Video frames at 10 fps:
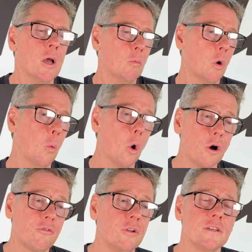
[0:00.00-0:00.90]
We'll
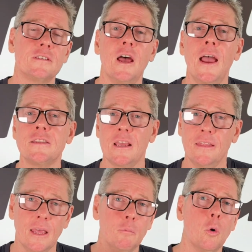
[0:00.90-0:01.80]
walk through the science
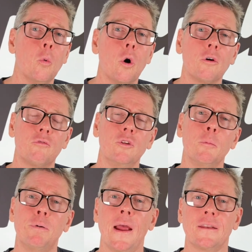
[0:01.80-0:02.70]
and then we'll walk through the
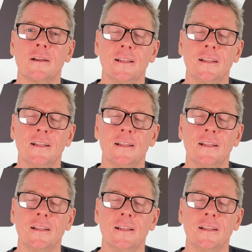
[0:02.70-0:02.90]
practical